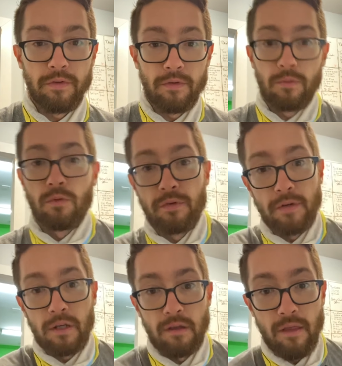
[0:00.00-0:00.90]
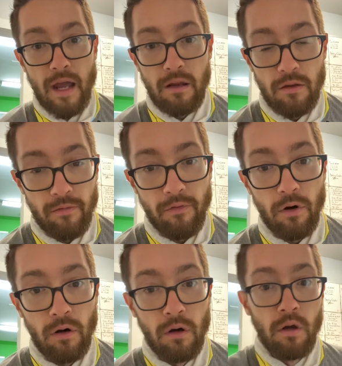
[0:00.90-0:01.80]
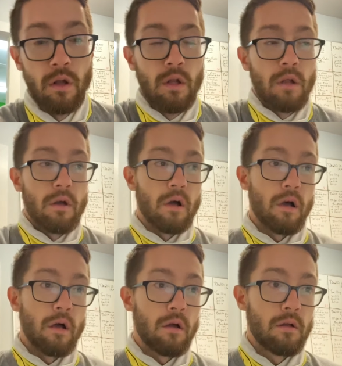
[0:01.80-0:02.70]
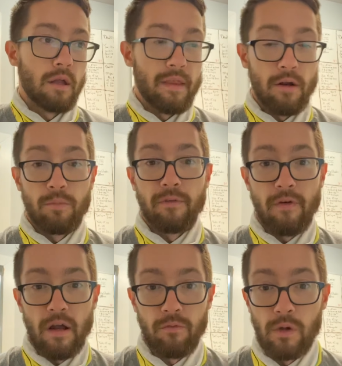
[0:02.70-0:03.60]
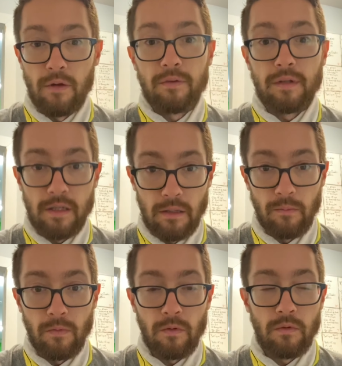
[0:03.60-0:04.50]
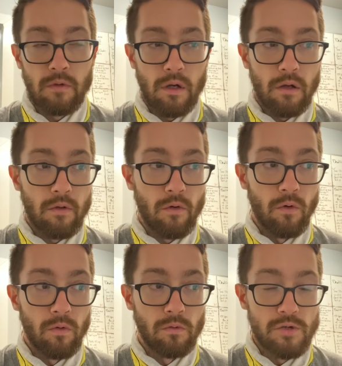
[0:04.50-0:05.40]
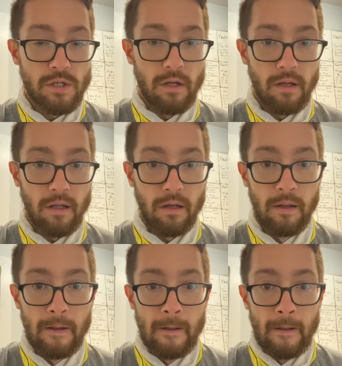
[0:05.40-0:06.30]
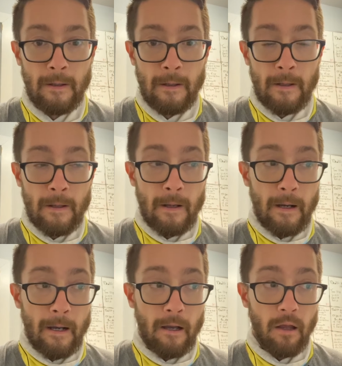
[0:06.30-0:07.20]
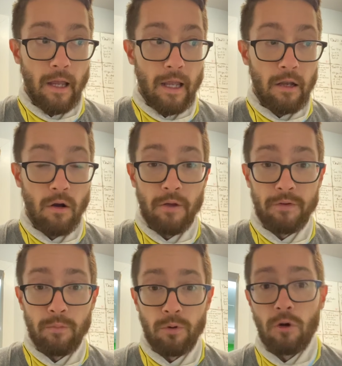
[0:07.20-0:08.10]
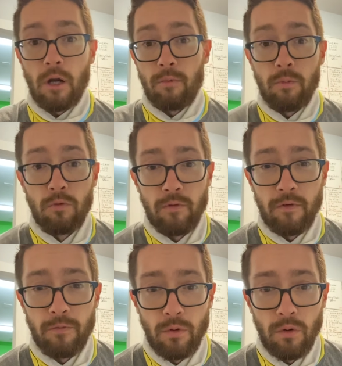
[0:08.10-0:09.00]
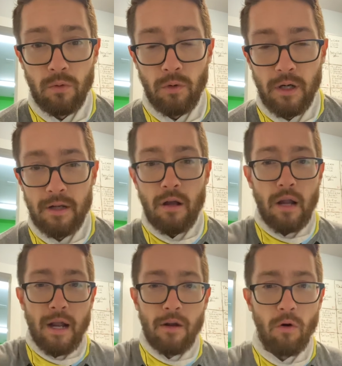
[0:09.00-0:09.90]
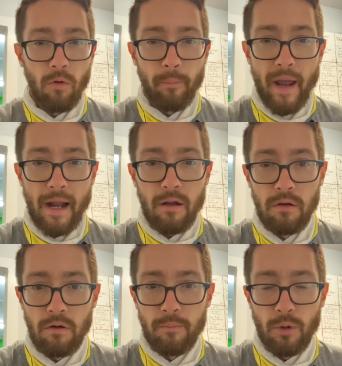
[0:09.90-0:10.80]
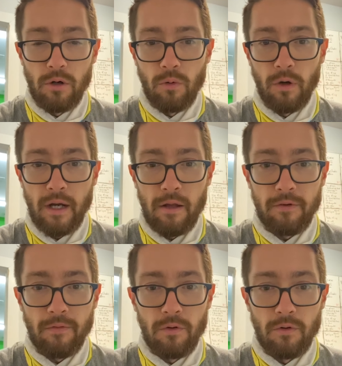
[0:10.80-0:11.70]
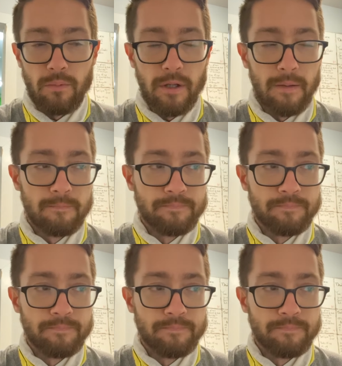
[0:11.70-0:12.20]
we'll stick to that in the fall, uh, and that'll be five weeks teams, uh, the whole shindig. Uh, and also programming moving forward, we're going to kind of hold back on partner workouts for a little bit